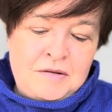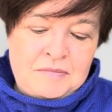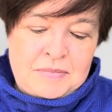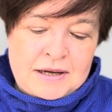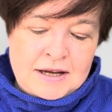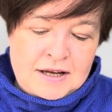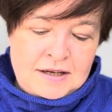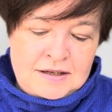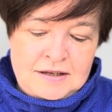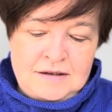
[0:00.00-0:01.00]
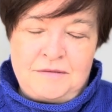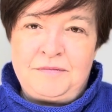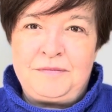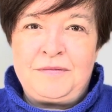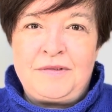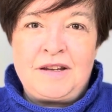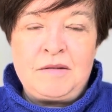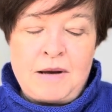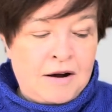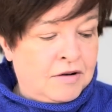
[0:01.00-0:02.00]
But
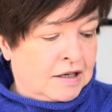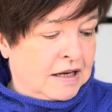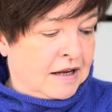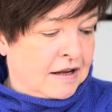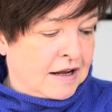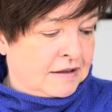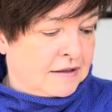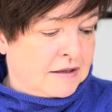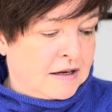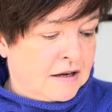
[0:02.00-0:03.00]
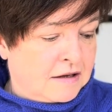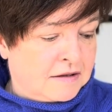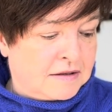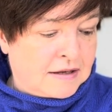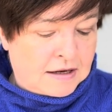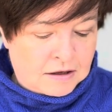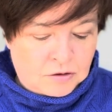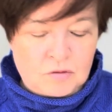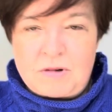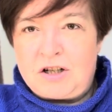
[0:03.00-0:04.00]
apparently Etsy is taking
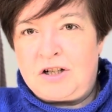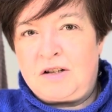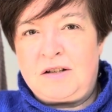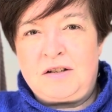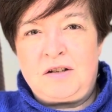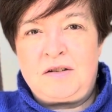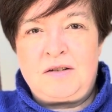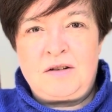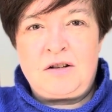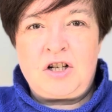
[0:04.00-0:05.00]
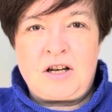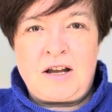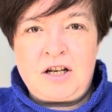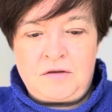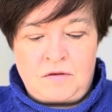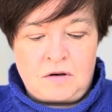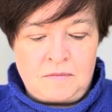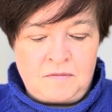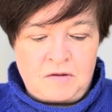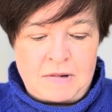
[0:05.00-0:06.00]
too much surcharge
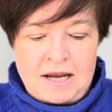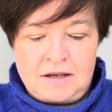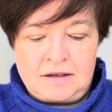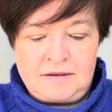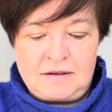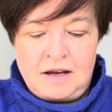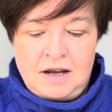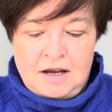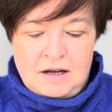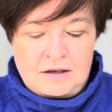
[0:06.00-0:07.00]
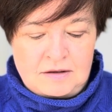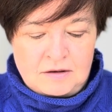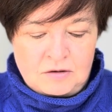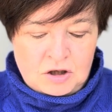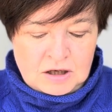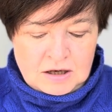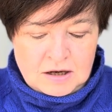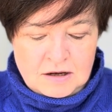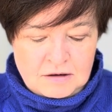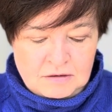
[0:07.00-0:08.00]
from the makers, and so
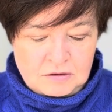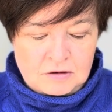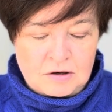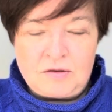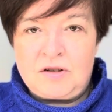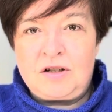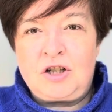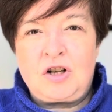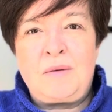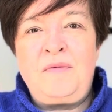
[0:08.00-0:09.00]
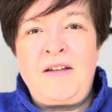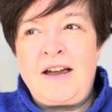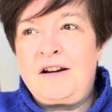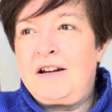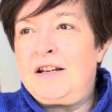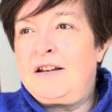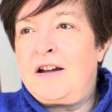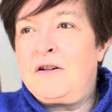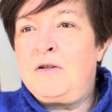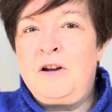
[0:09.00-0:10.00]
she closed her shop there. And
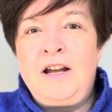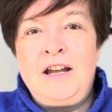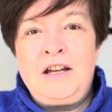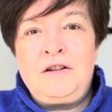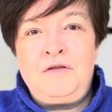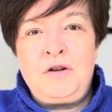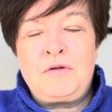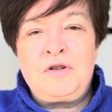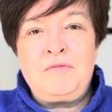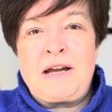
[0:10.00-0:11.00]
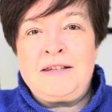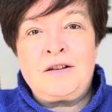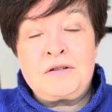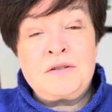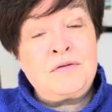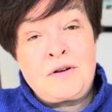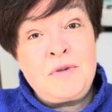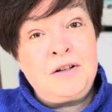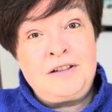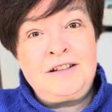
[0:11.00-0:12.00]
now if you want to buy socks from
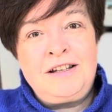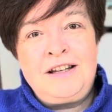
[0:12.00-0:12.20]
her,